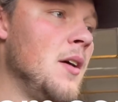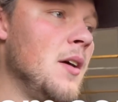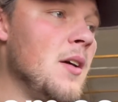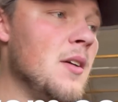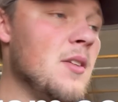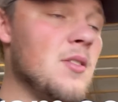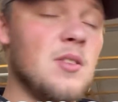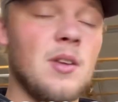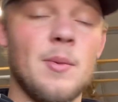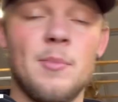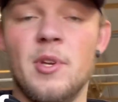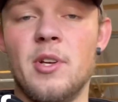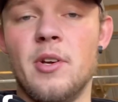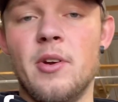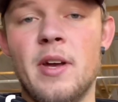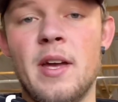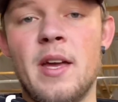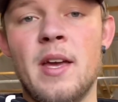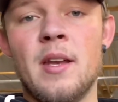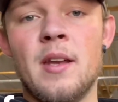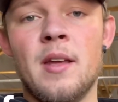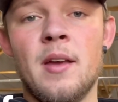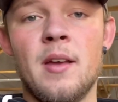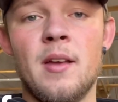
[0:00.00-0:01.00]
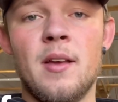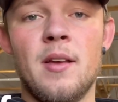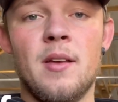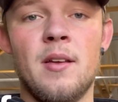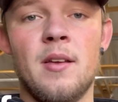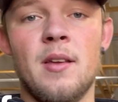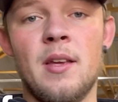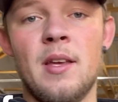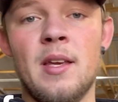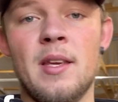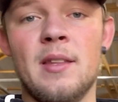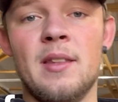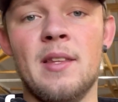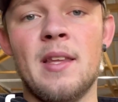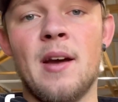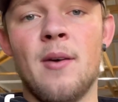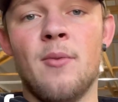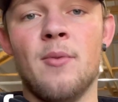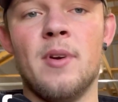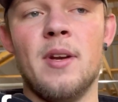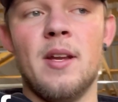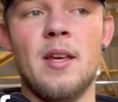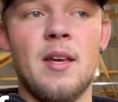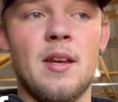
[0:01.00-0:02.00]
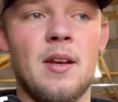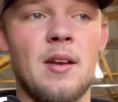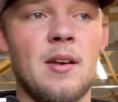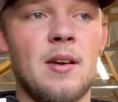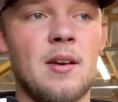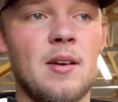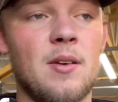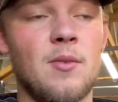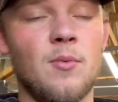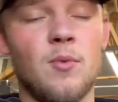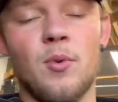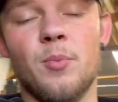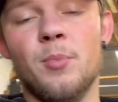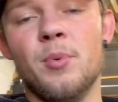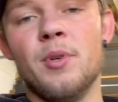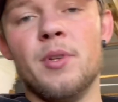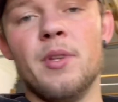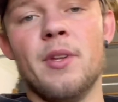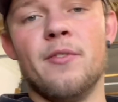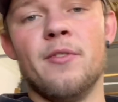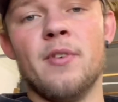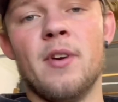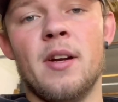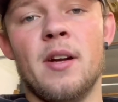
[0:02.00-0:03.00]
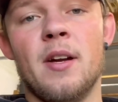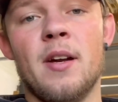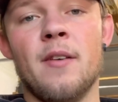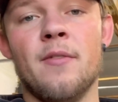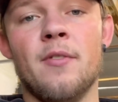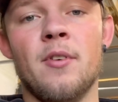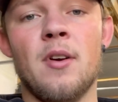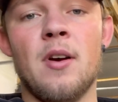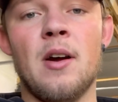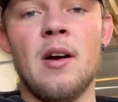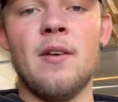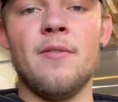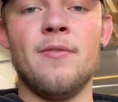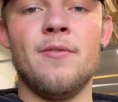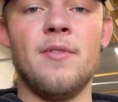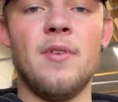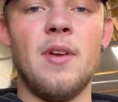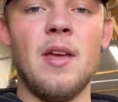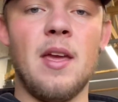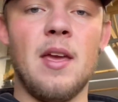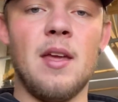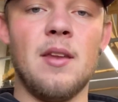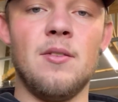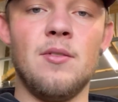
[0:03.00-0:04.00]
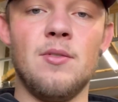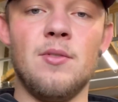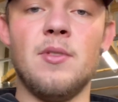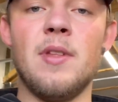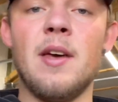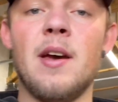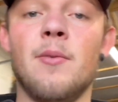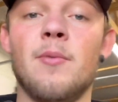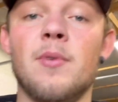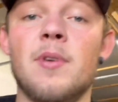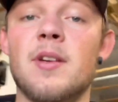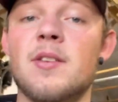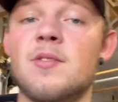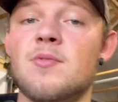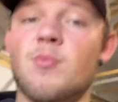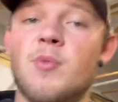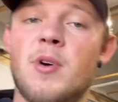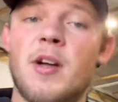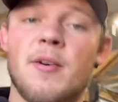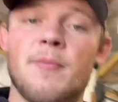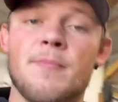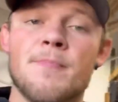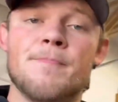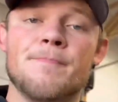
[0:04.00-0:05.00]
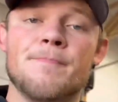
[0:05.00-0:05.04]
So I'm going to go ahead, hit that one in. We'll pull the front cover off and do that one as well.